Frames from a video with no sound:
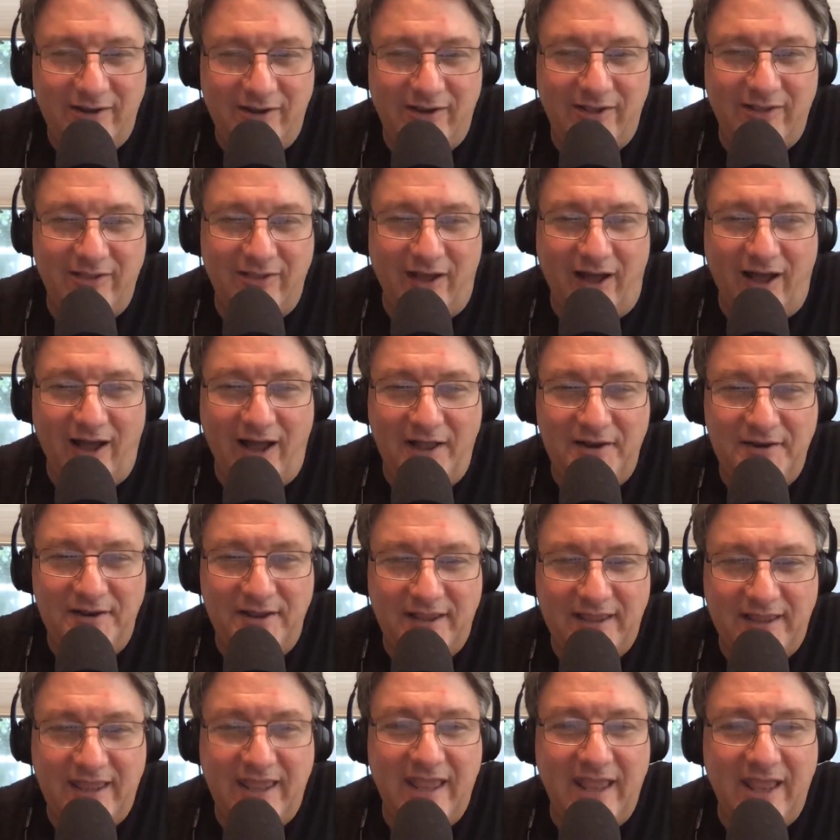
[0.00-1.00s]
the Honda
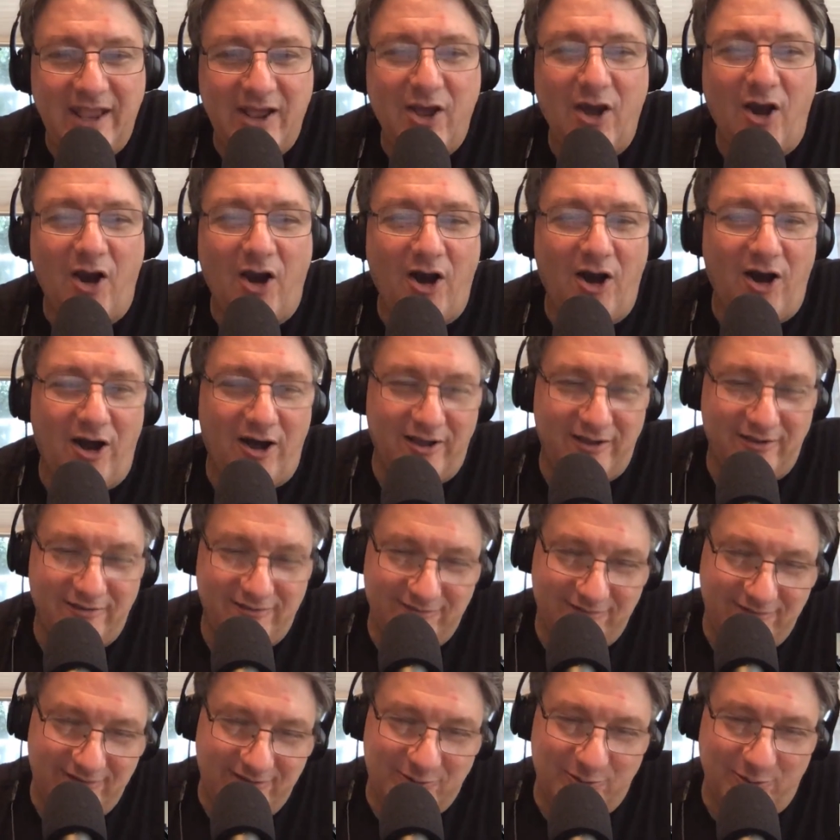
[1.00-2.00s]
King Kong
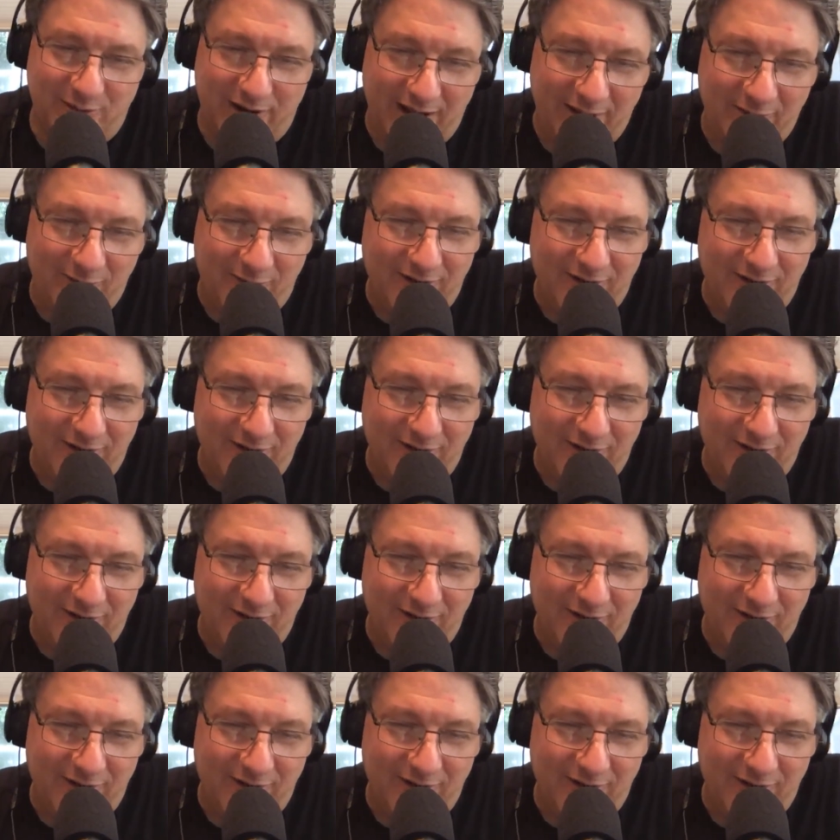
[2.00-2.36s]
is what I want.